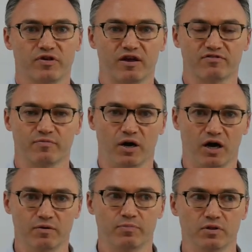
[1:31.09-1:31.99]
They have some
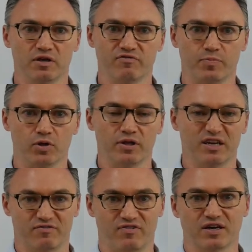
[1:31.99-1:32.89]
unbelievable
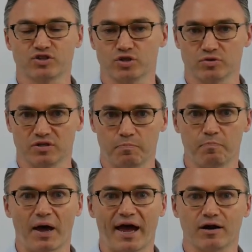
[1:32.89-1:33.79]
investors
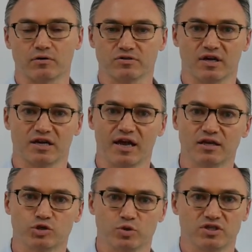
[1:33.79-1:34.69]
and backers like
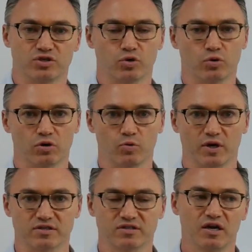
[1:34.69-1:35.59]
Andreessen
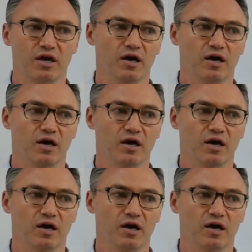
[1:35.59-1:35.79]
Horowitz,